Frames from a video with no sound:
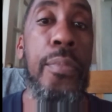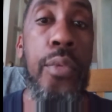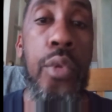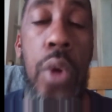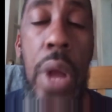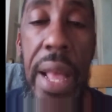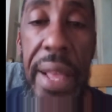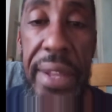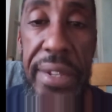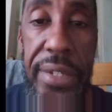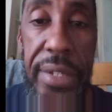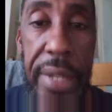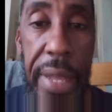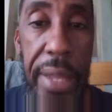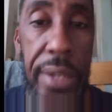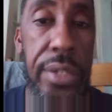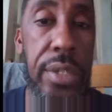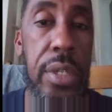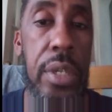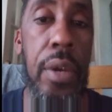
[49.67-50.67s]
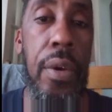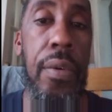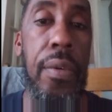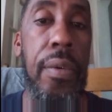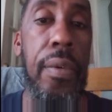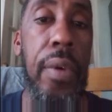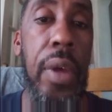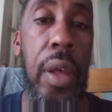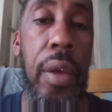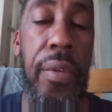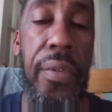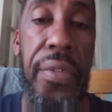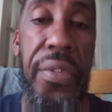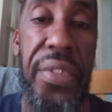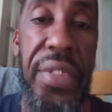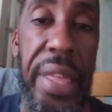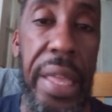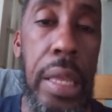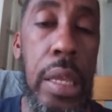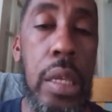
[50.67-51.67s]
process of, of
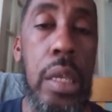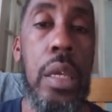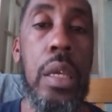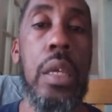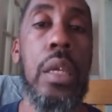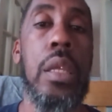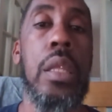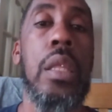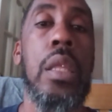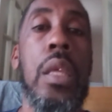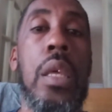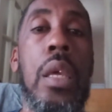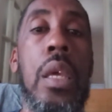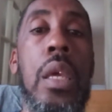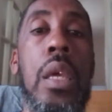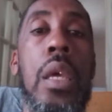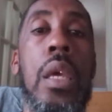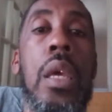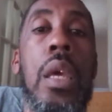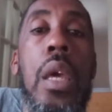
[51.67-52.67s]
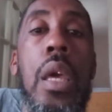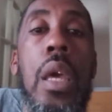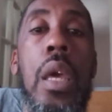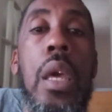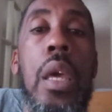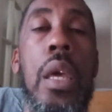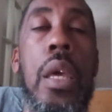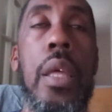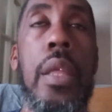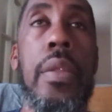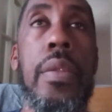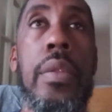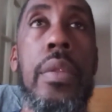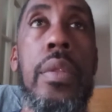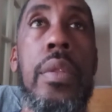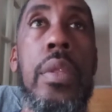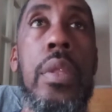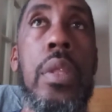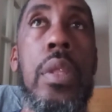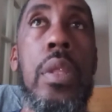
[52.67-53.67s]
thinking. And
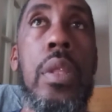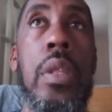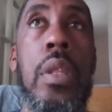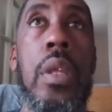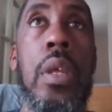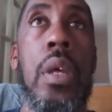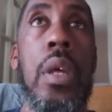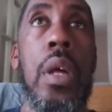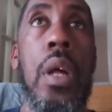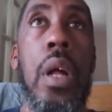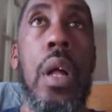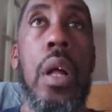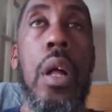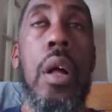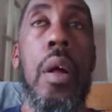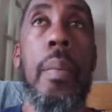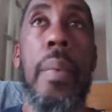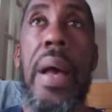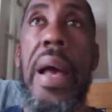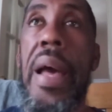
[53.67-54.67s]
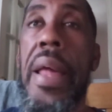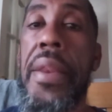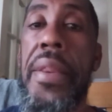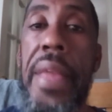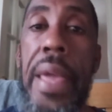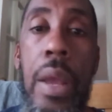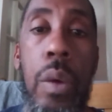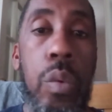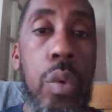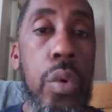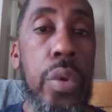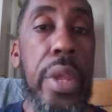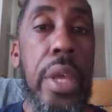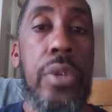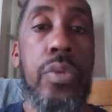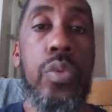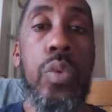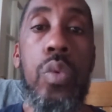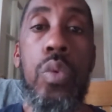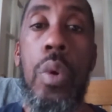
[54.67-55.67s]
um, our network,
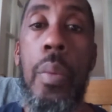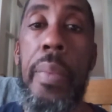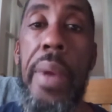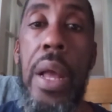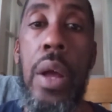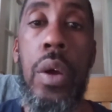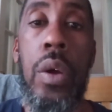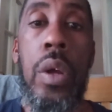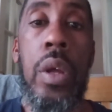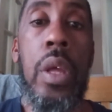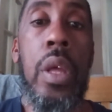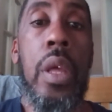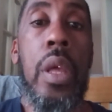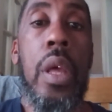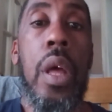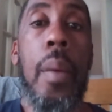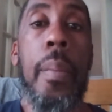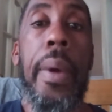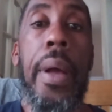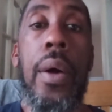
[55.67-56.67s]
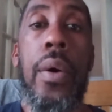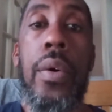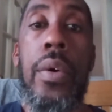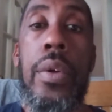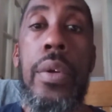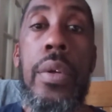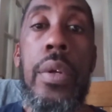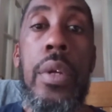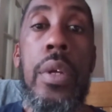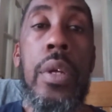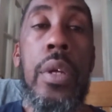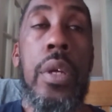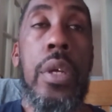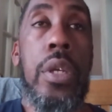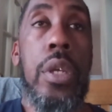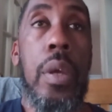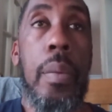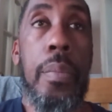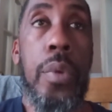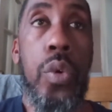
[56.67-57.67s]
that's what we're about, about
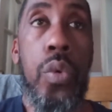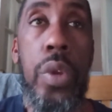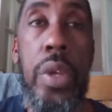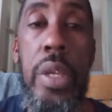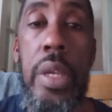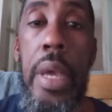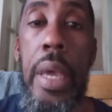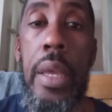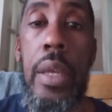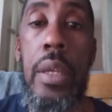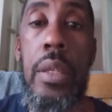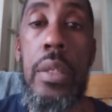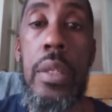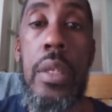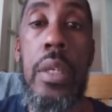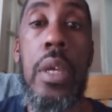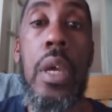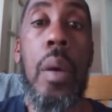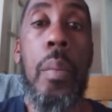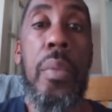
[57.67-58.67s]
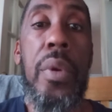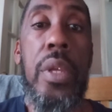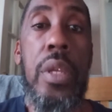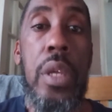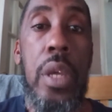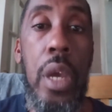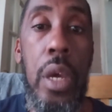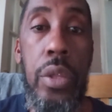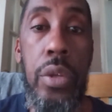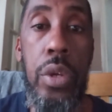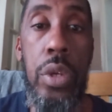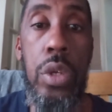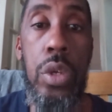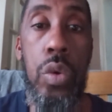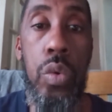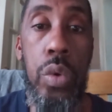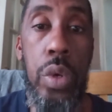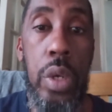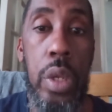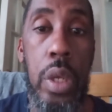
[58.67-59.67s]
communicating, coming together in
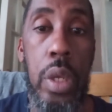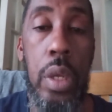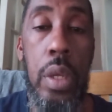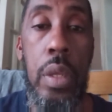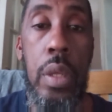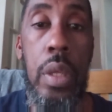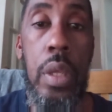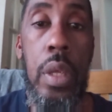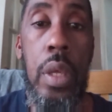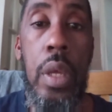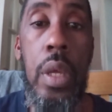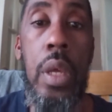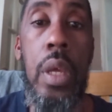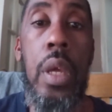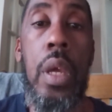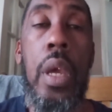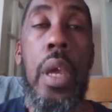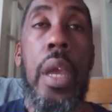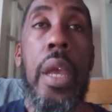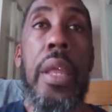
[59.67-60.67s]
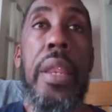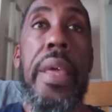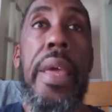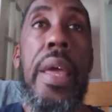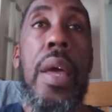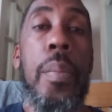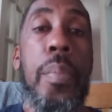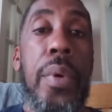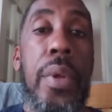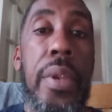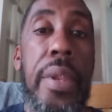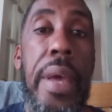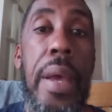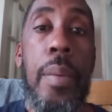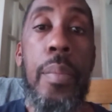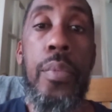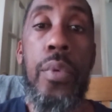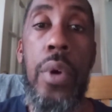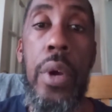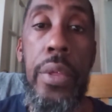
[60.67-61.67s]
unity and helping
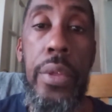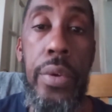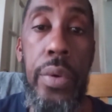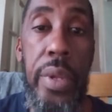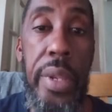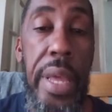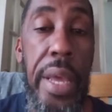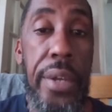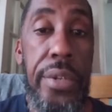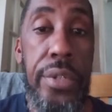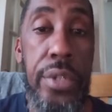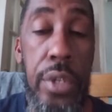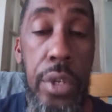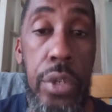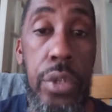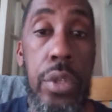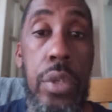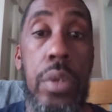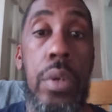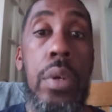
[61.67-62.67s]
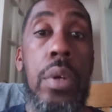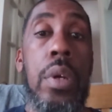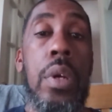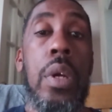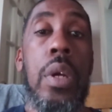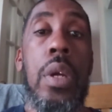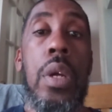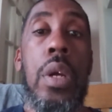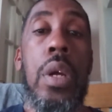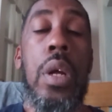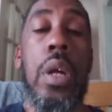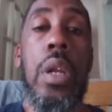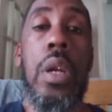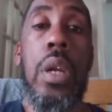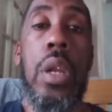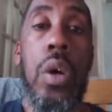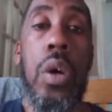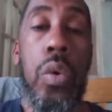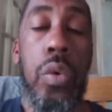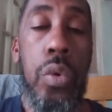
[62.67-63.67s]
that brother and that sister
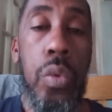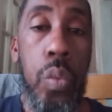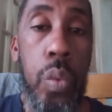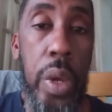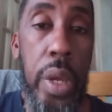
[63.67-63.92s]
along the